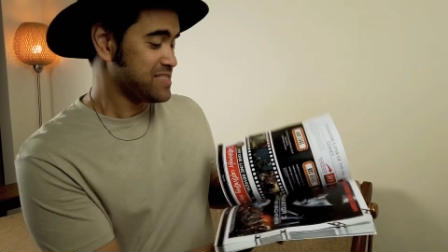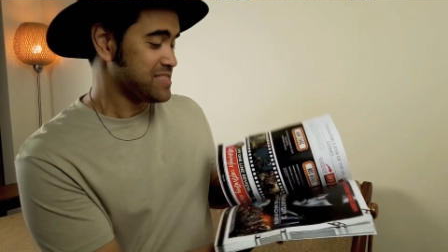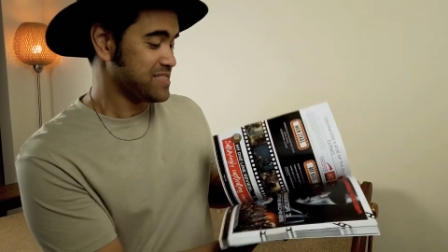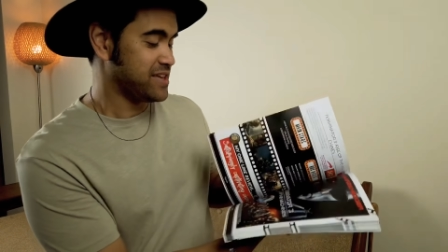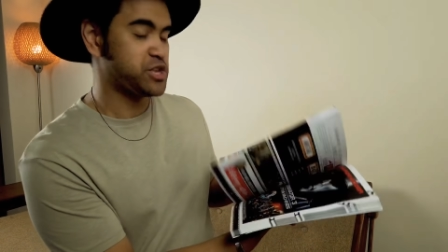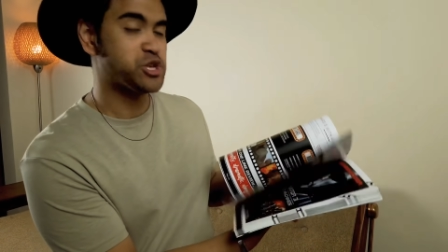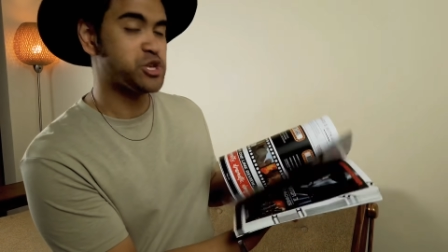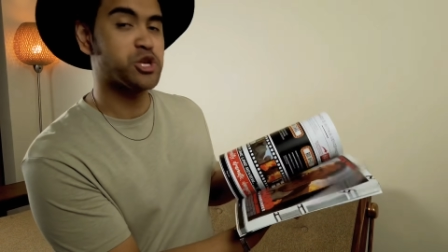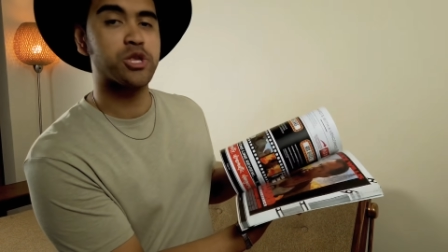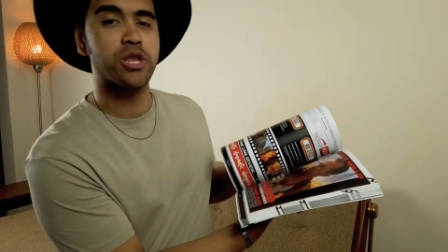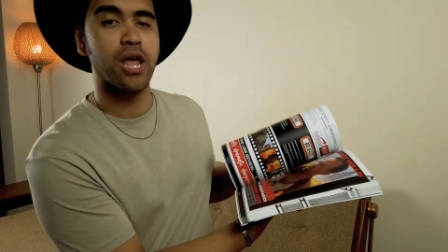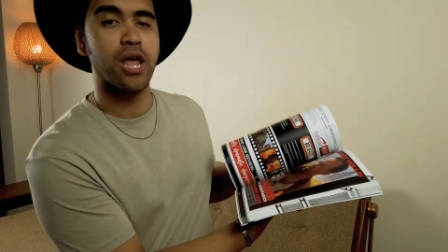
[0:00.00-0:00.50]

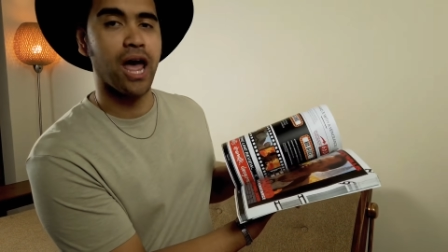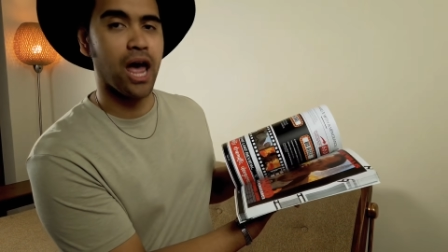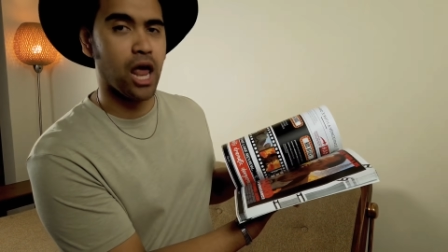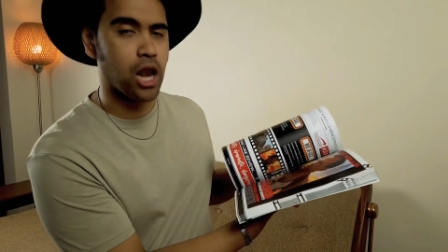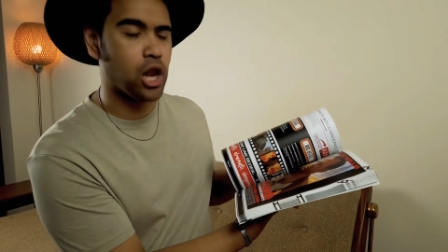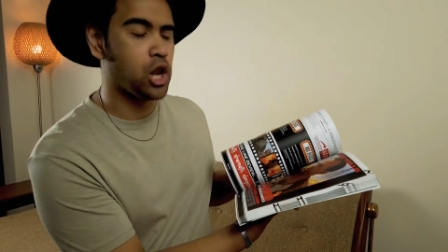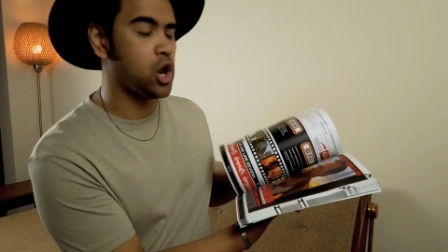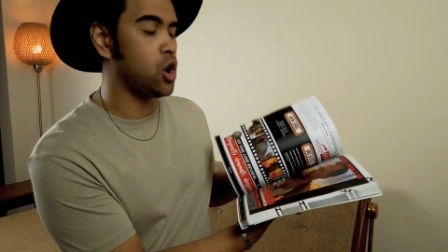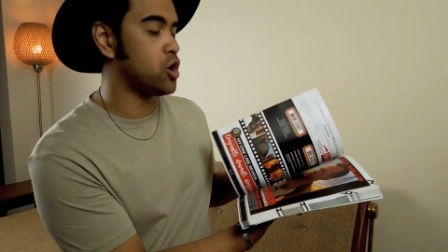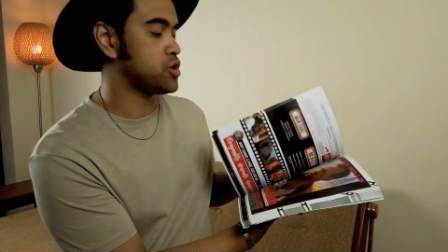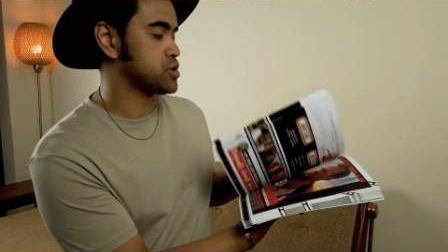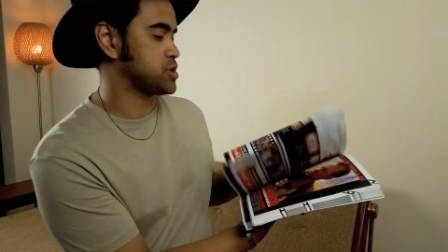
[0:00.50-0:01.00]
There's just a
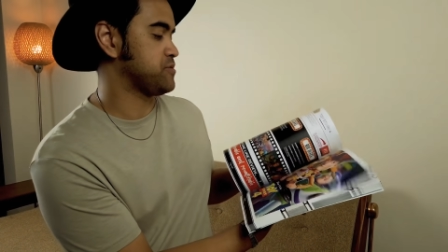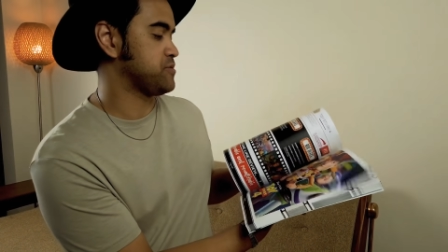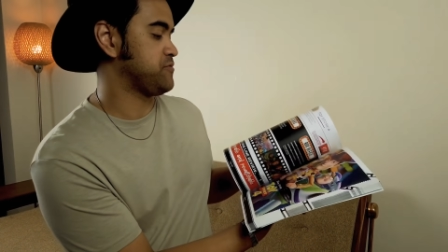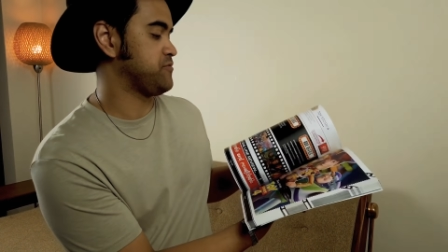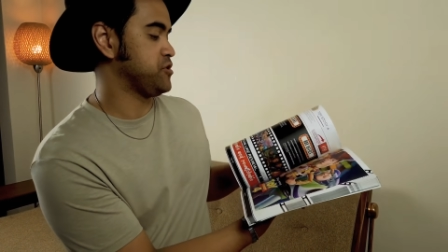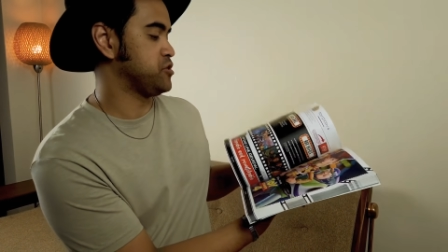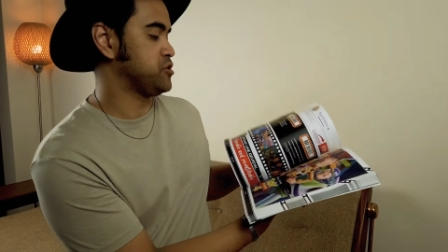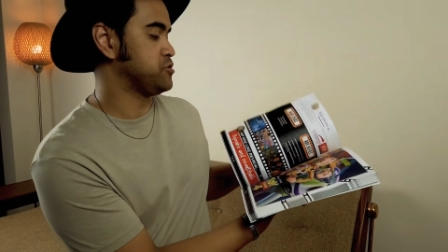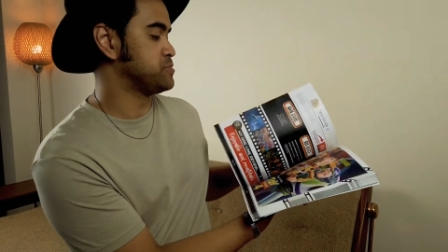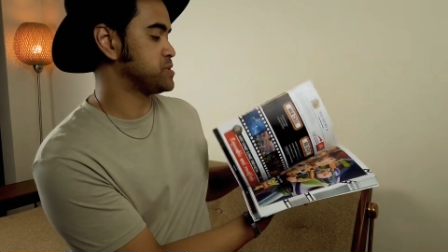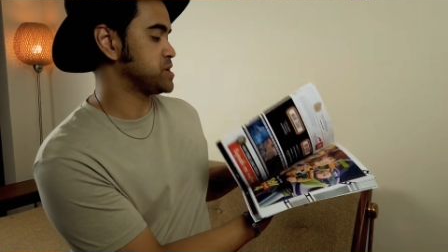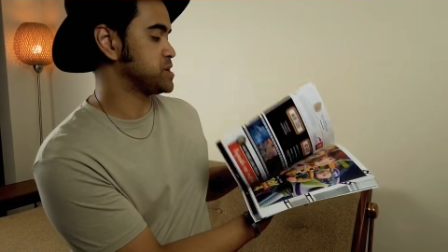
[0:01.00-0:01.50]
lot of
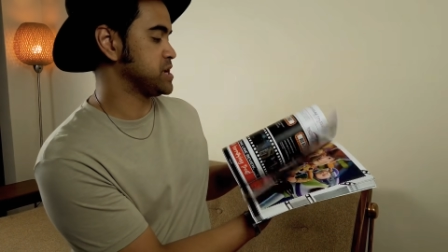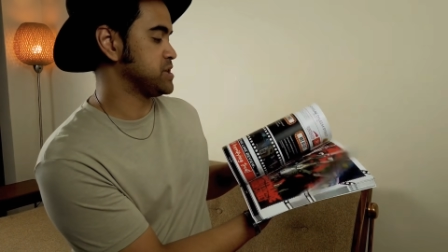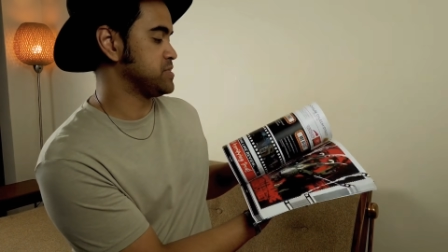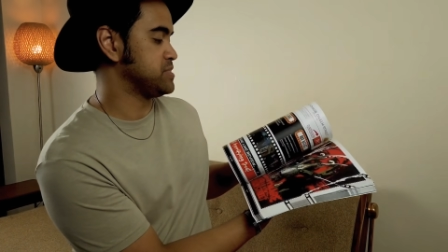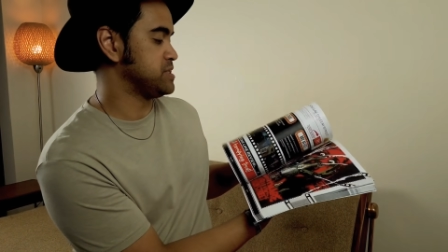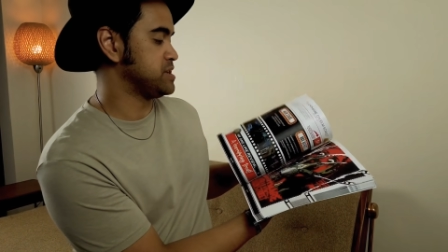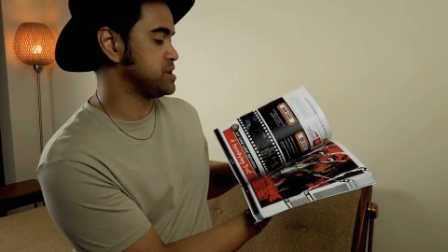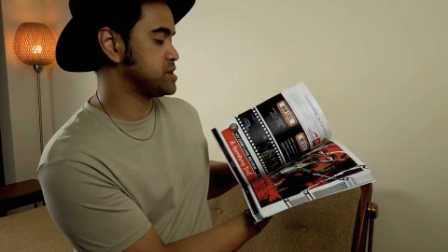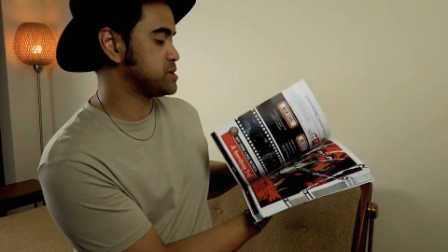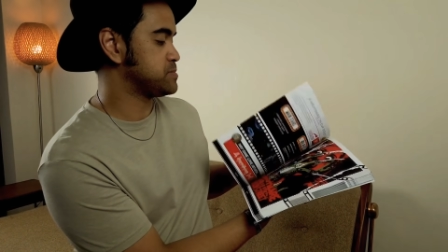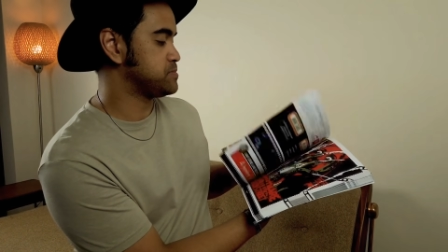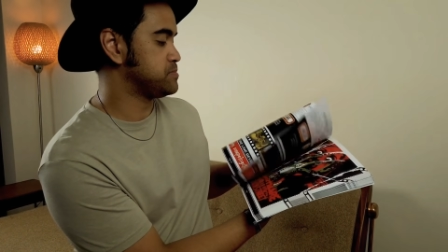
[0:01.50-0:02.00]
films
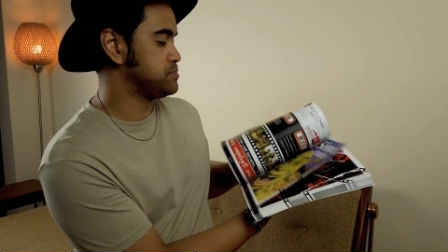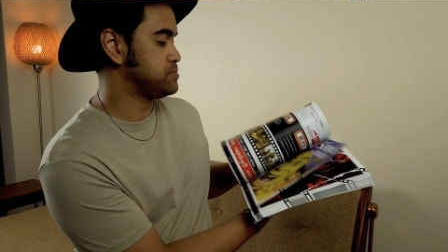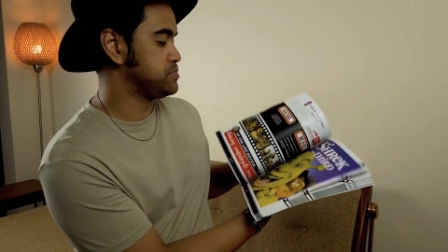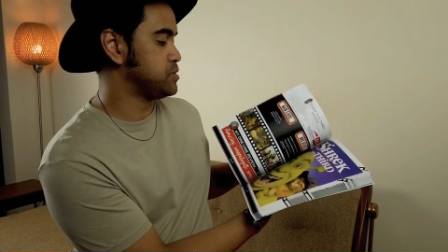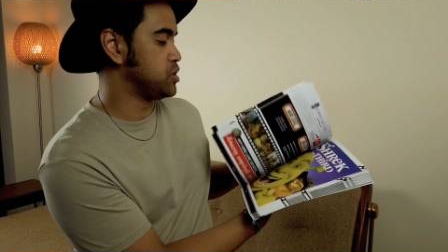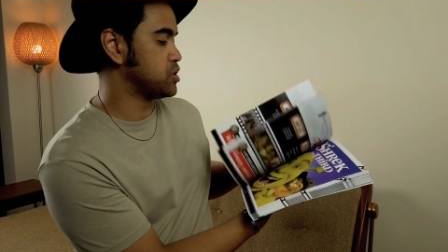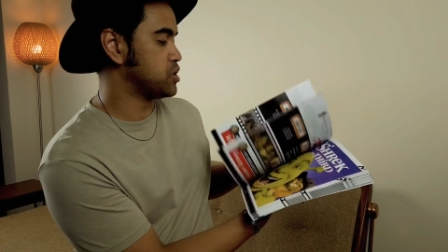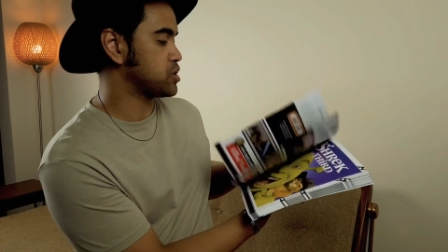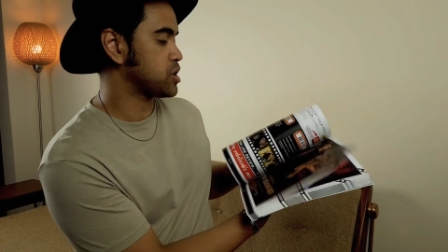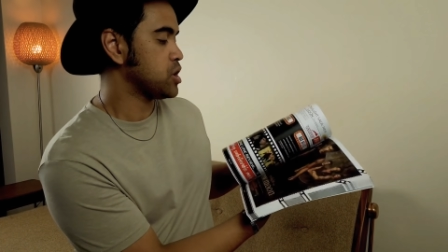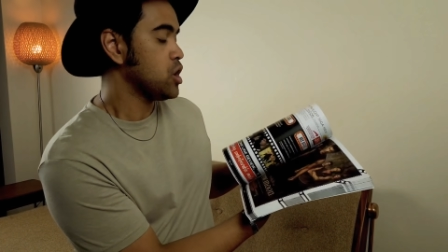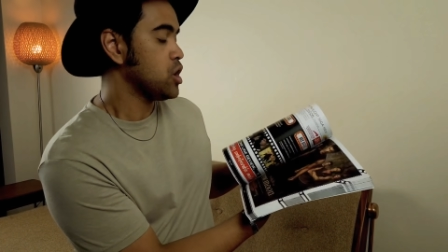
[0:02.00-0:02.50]
in this
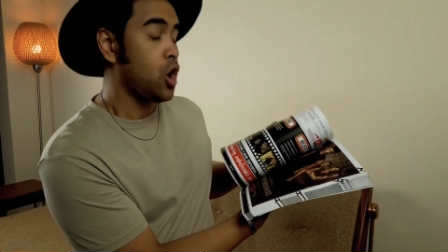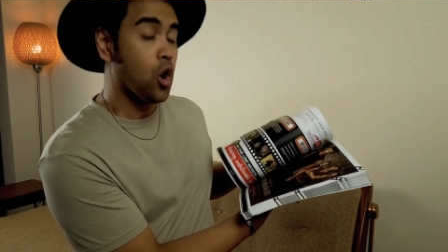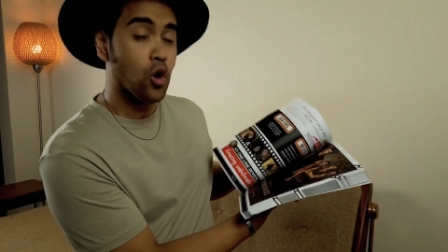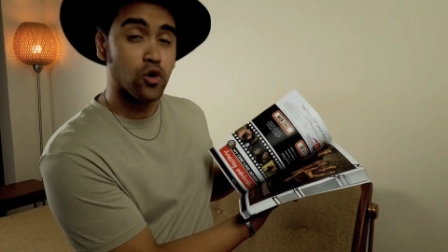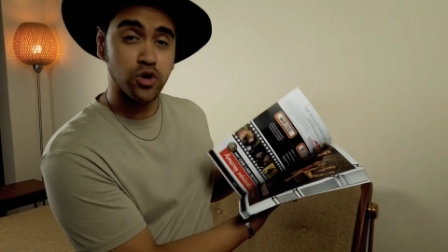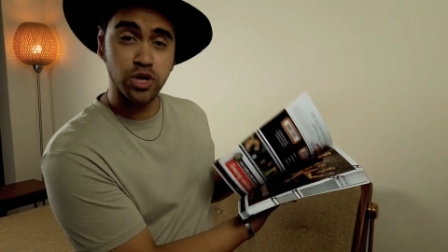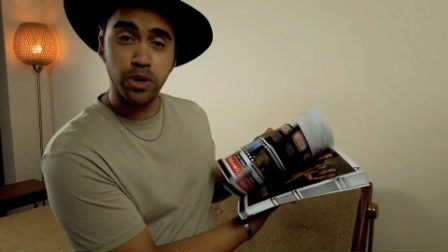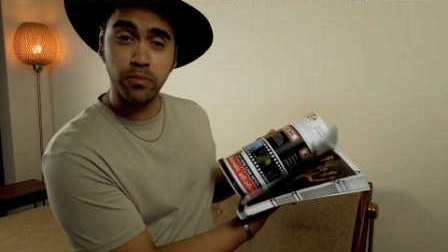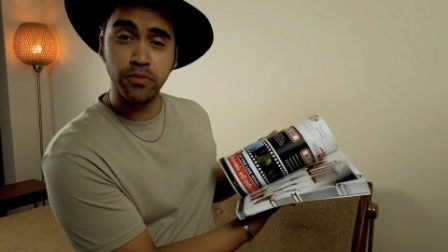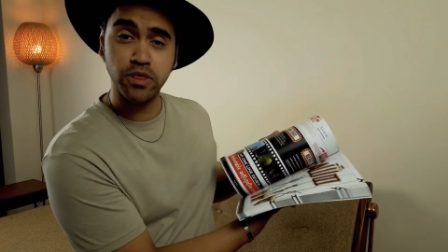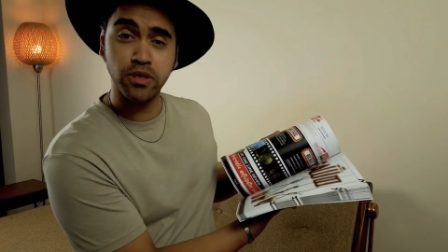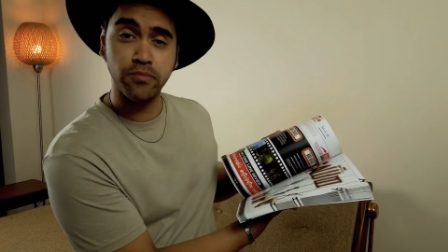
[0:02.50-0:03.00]
book.
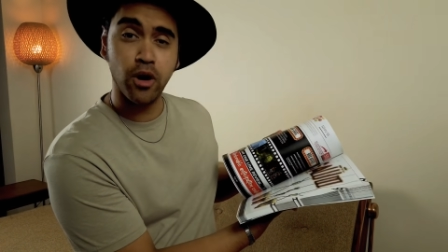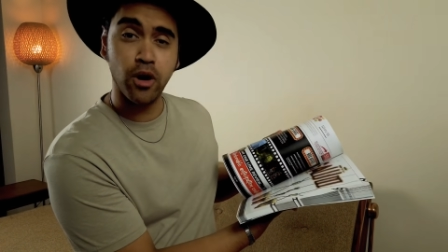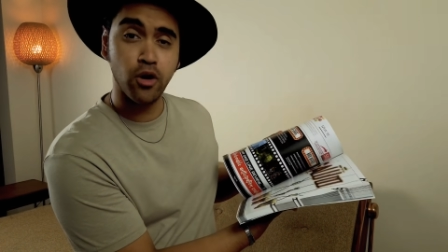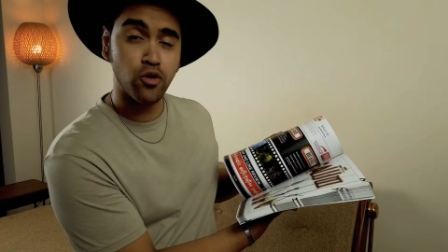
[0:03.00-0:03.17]
Some of them